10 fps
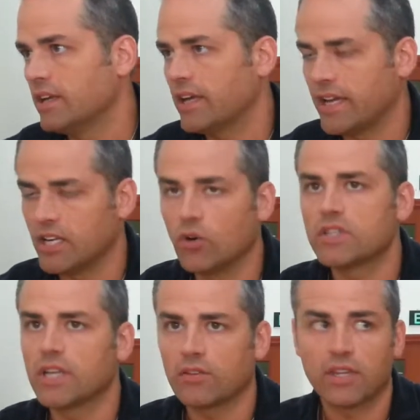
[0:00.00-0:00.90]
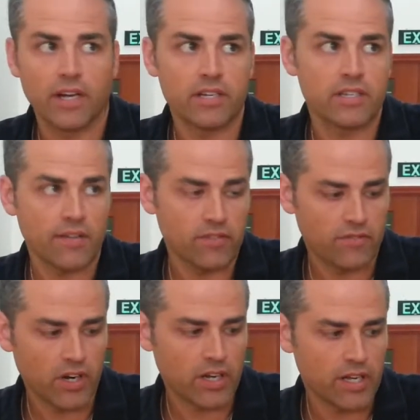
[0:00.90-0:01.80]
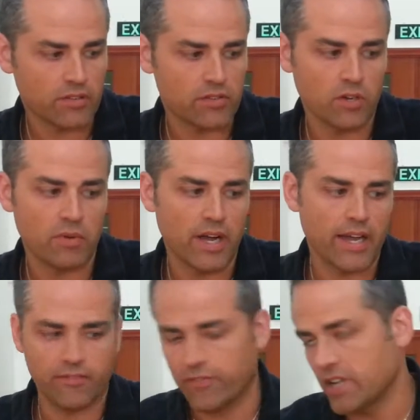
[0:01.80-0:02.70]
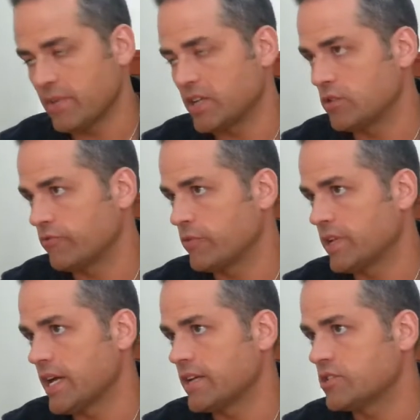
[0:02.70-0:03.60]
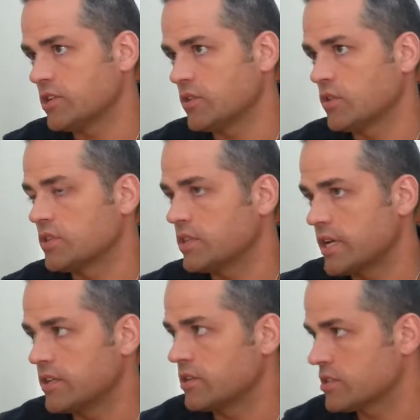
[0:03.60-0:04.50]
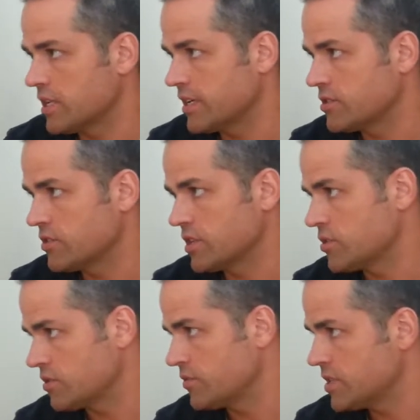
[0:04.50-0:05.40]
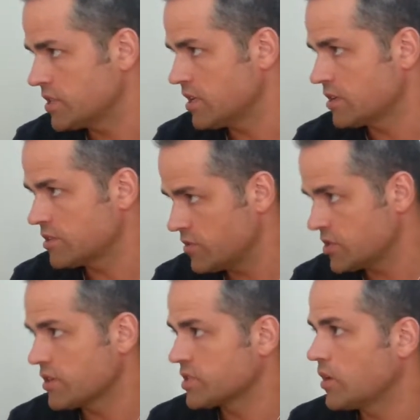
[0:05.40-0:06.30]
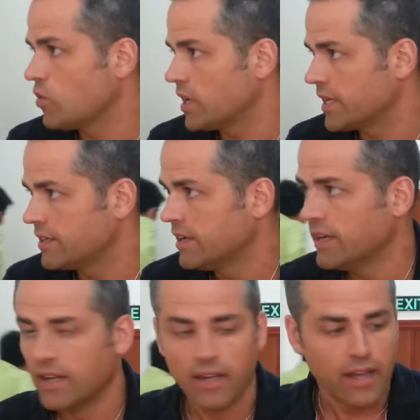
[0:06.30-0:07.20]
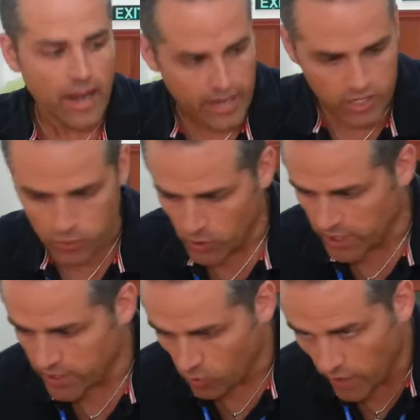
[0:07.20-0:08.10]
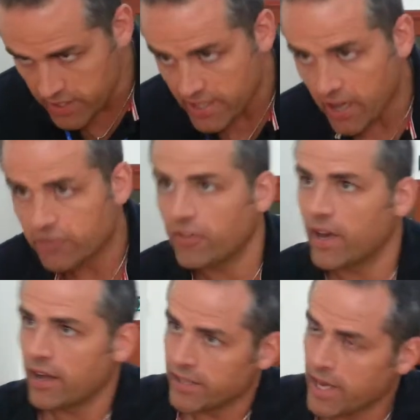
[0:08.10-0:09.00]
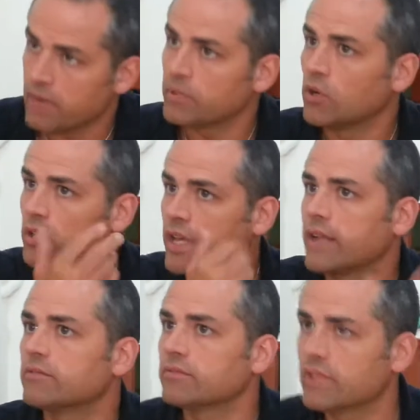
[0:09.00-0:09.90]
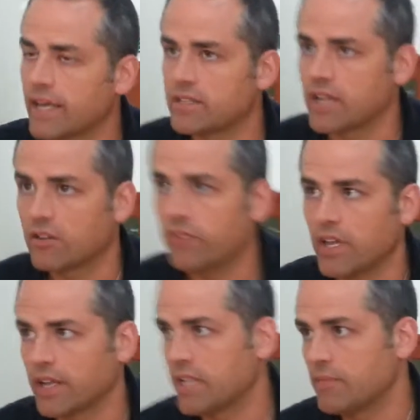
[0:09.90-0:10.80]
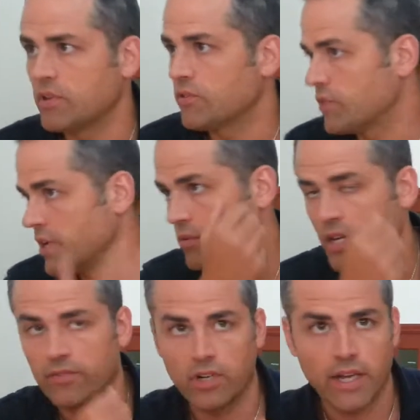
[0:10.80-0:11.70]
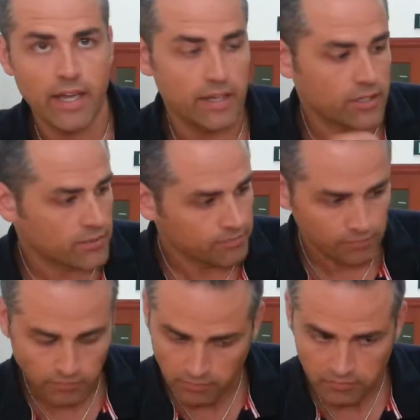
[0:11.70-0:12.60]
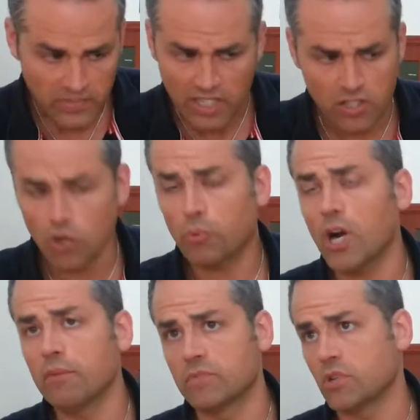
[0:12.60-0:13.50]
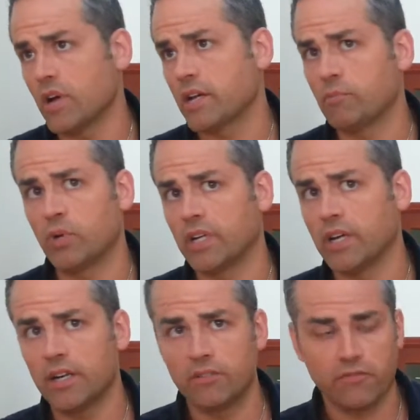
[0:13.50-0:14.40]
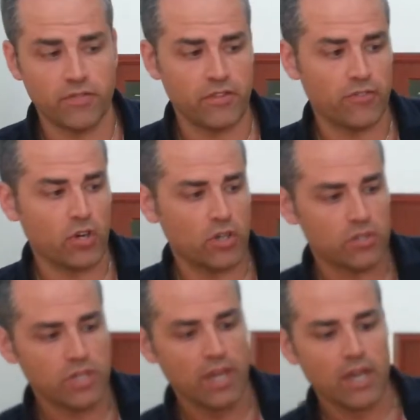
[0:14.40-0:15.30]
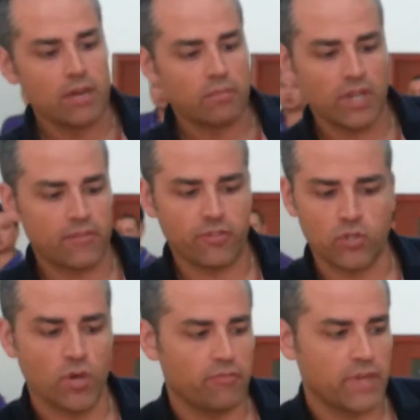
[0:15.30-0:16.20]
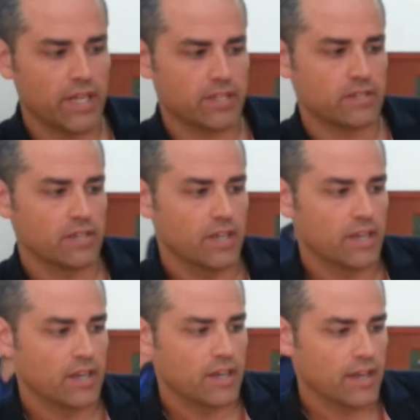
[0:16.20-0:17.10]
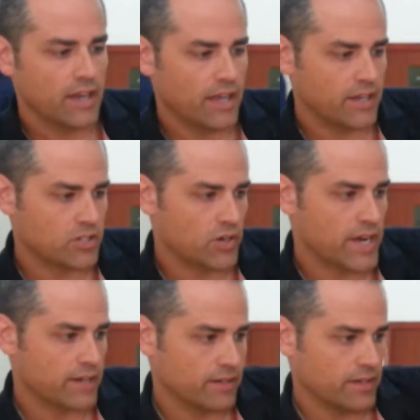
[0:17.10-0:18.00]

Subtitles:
And I know it's out there, I just have to figure it out. So I had a friend of mine do it for me last year with the end of year slideshow. They took 3 songs I wanted, and he just put it into one sound file, and I uploaded that sound file, like an MP3, whatever, and no problem. So I could put in 150 photos, play for 12 minutes, and it's great.